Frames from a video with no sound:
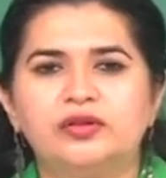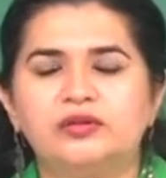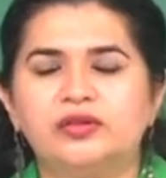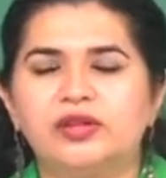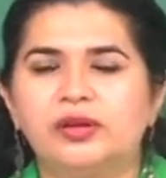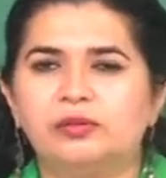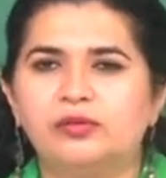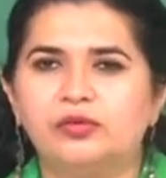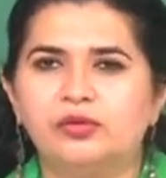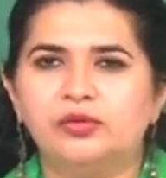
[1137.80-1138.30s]

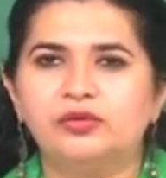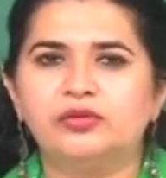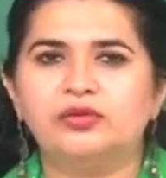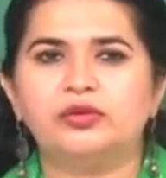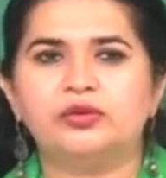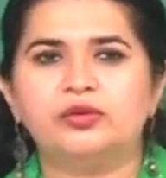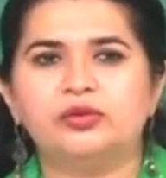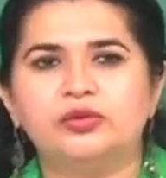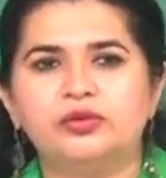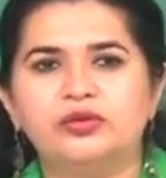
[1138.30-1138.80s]
move
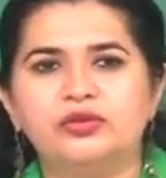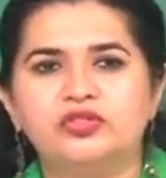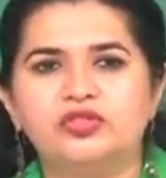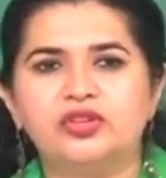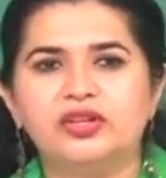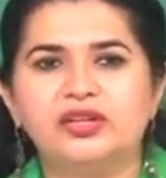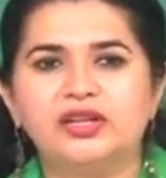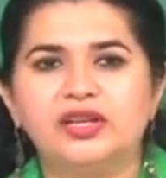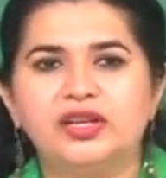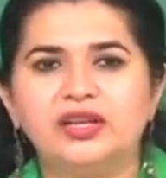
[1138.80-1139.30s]
to
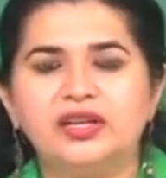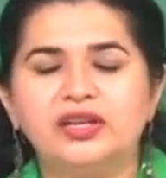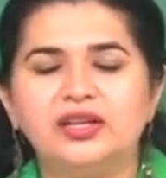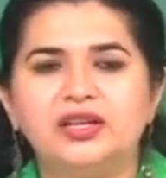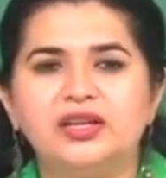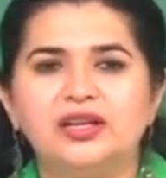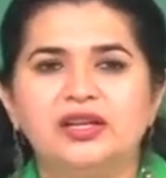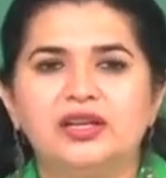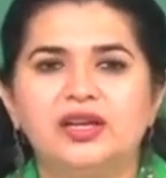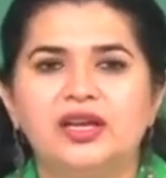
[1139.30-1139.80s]
Chennai
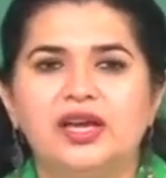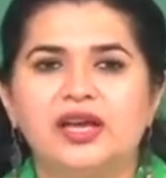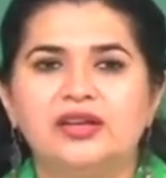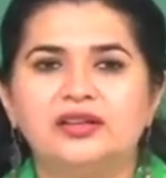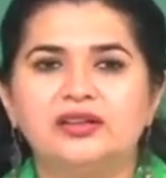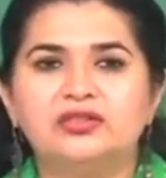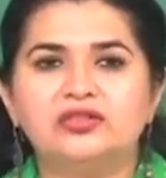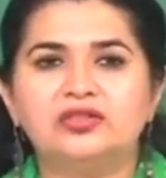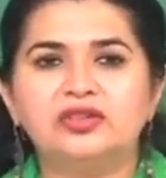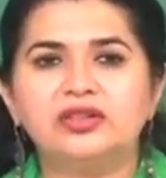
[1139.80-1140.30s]

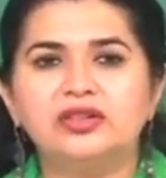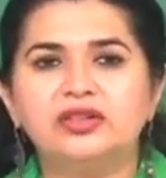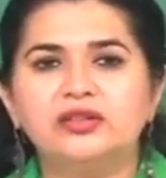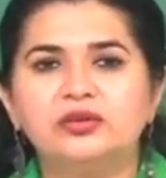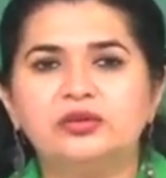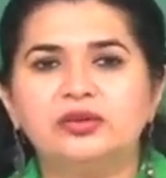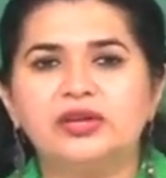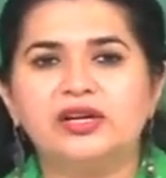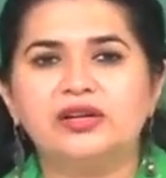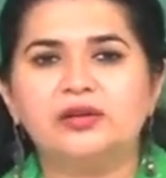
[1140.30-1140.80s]
and struggle
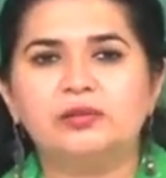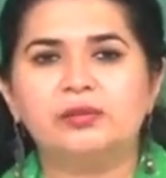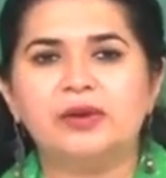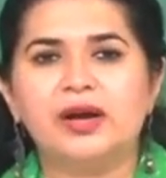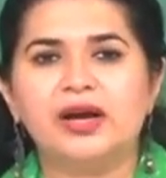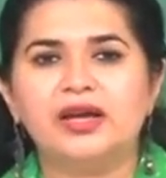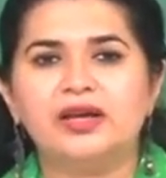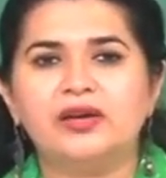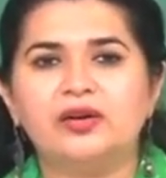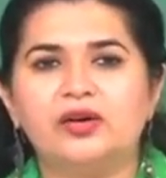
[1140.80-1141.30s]
to get
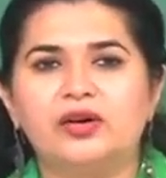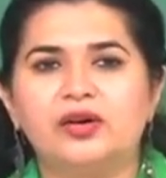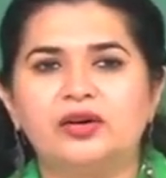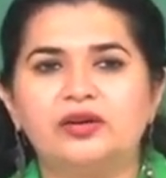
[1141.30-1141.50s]
by on